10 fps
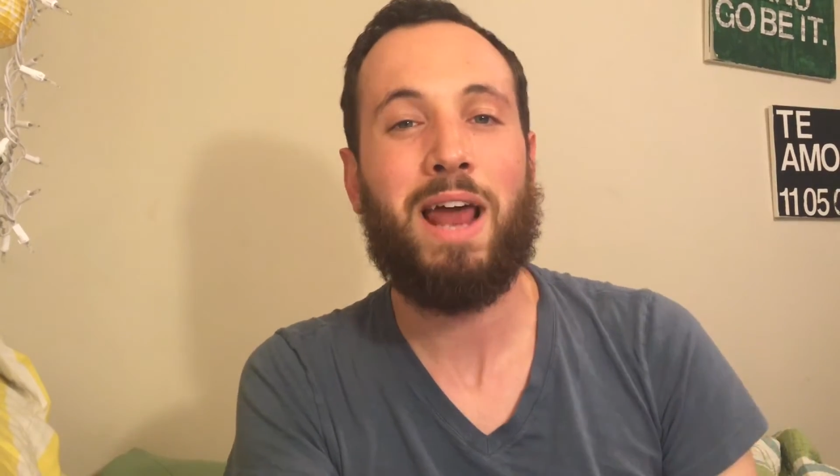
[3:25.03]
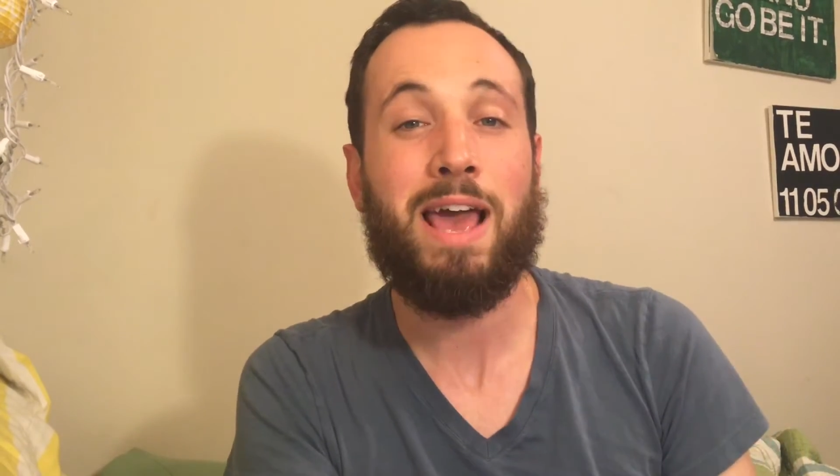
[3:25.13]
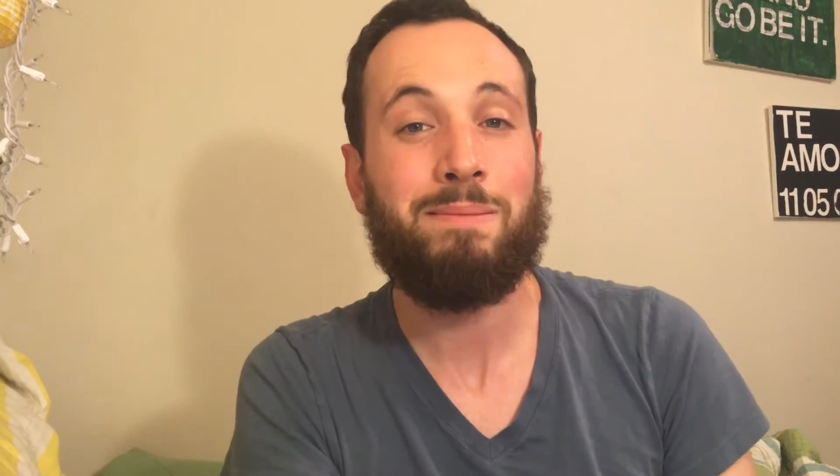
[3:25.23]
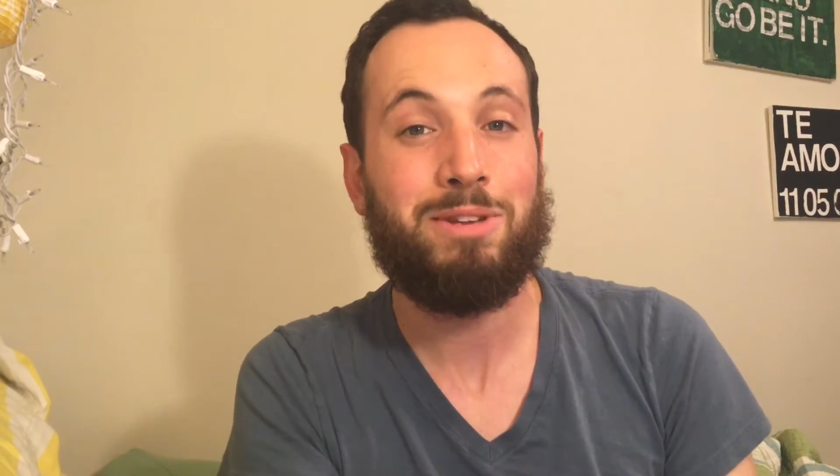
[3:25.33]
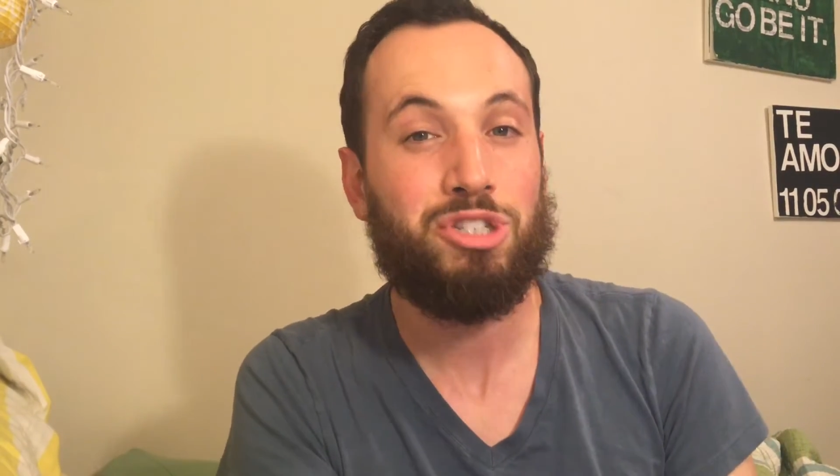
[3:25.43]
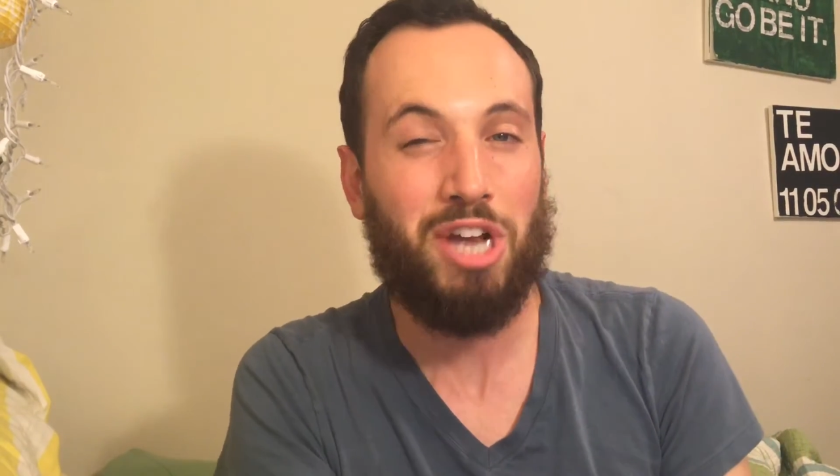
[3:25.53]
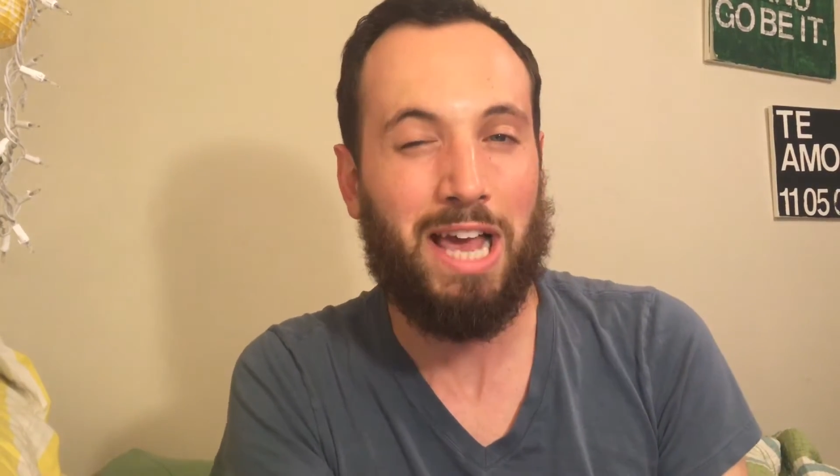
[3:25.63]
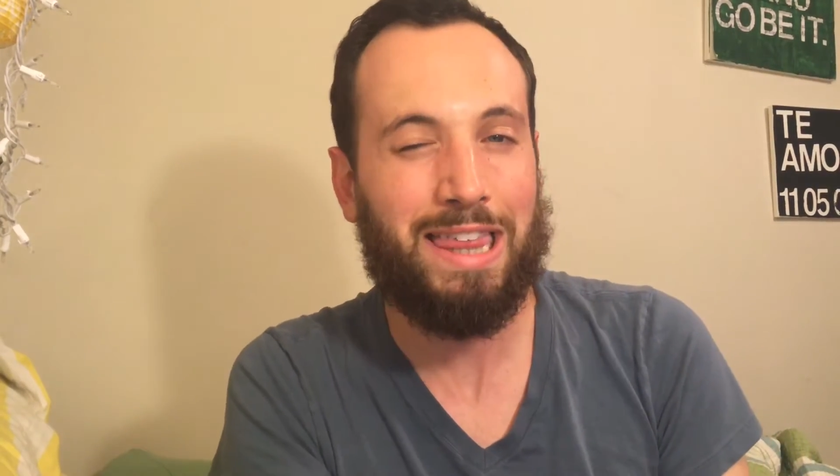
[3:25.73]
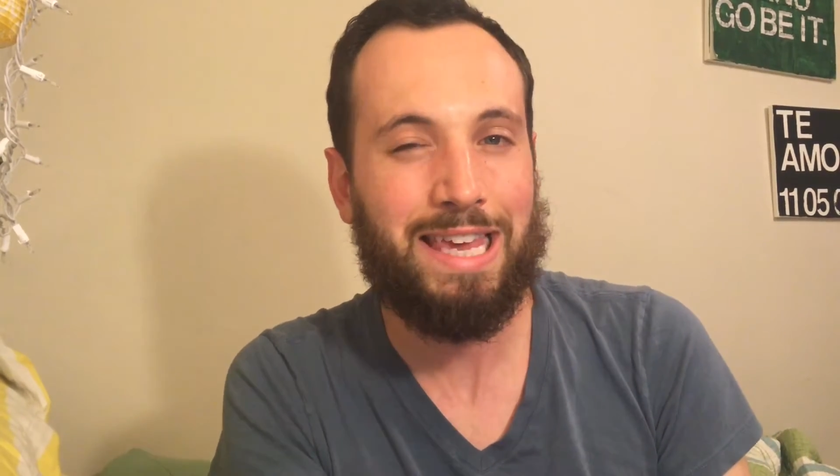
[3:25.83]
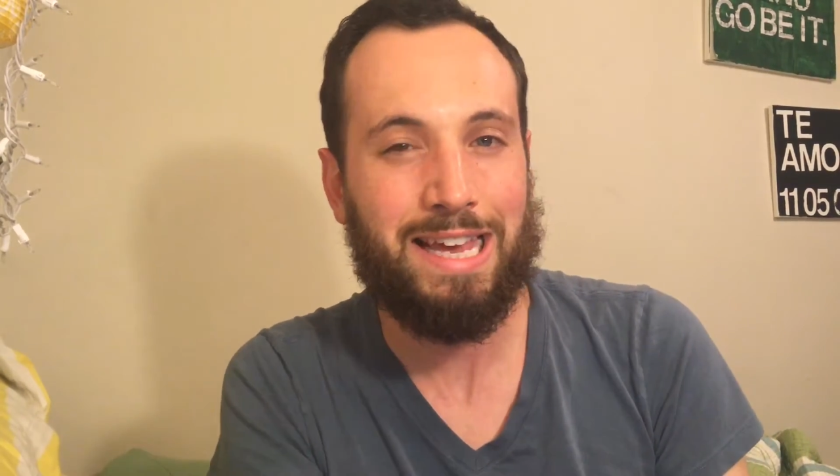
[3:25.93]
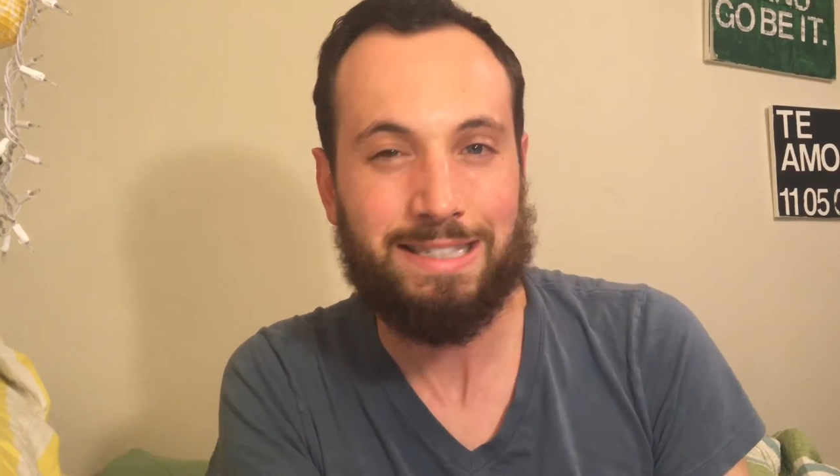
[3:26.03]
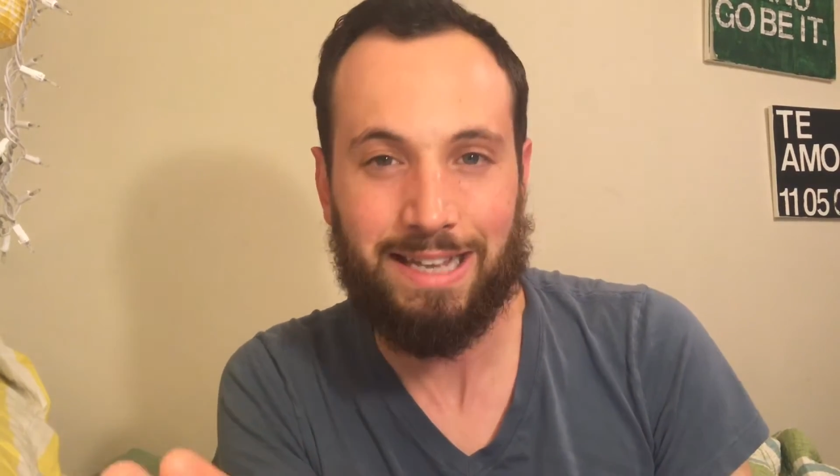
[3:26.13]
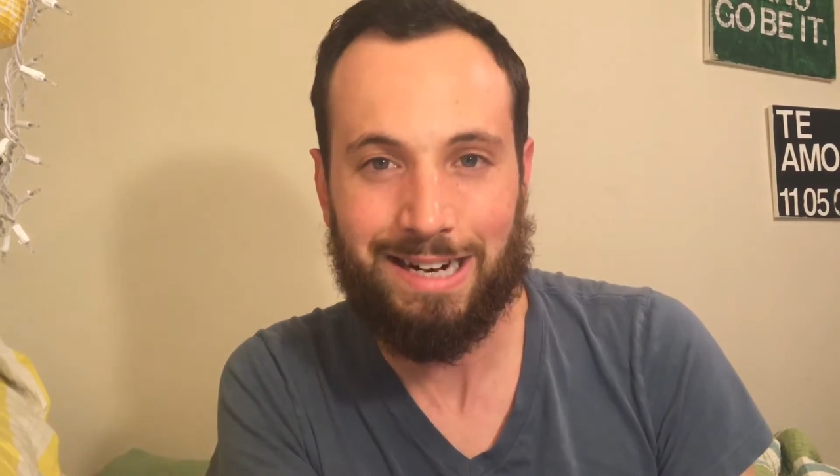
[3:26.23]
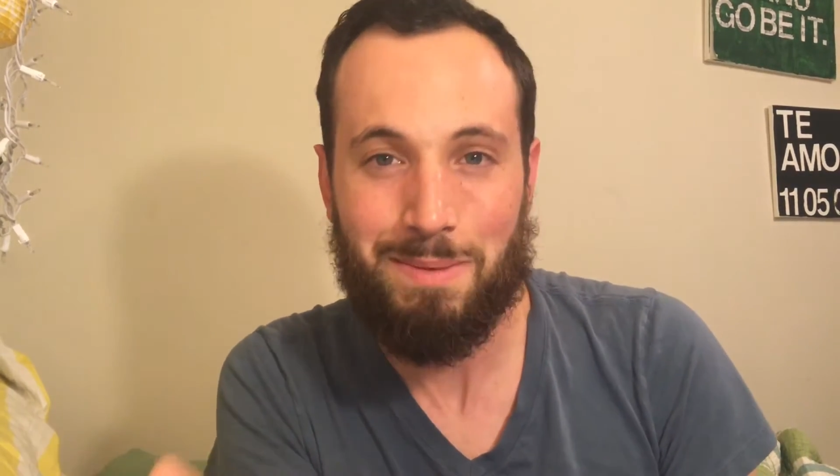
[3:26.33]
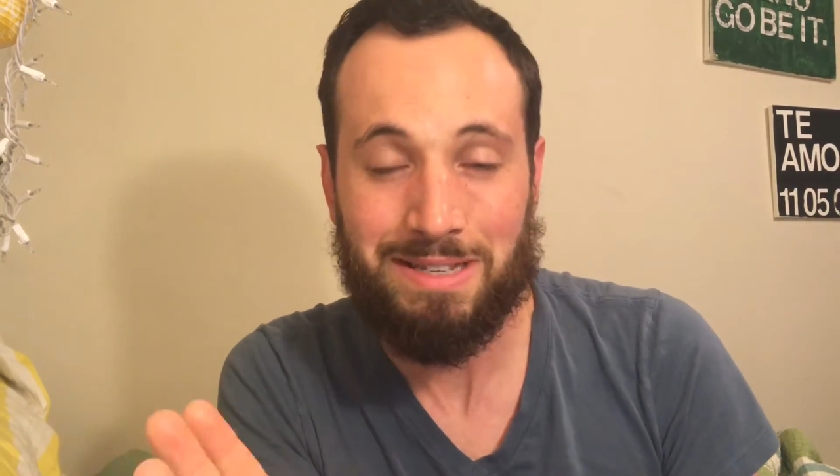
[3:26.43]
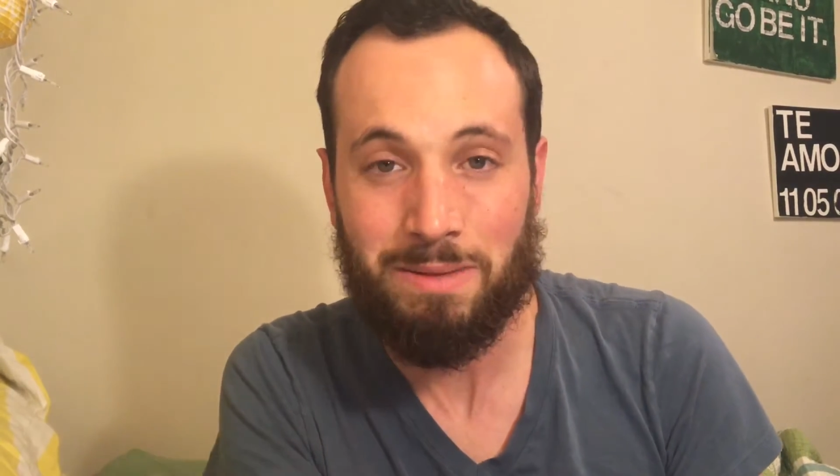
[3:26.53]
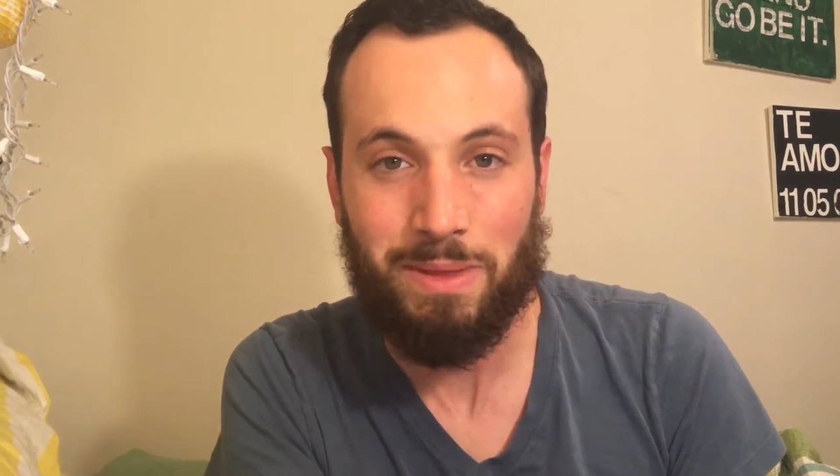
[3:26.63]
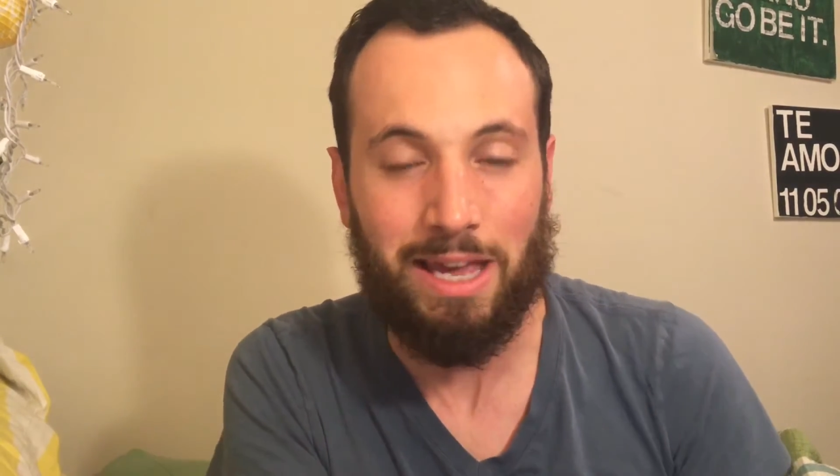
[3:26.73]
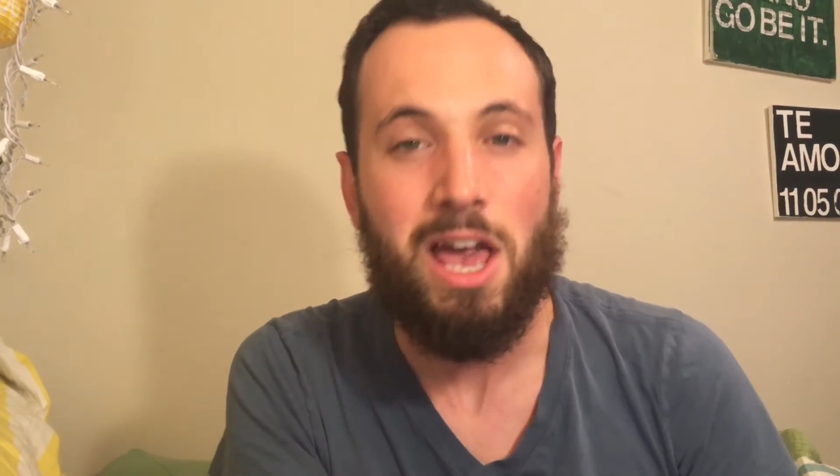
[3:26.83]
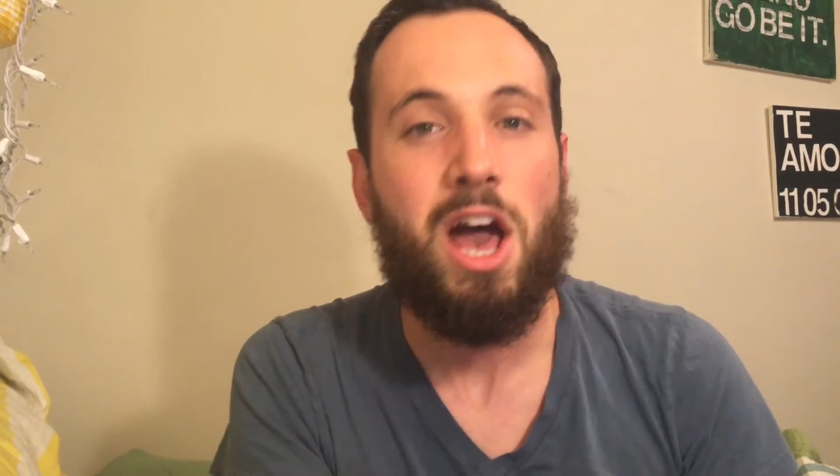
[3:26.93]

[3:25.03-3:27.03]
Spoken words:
I am shyly excited about something.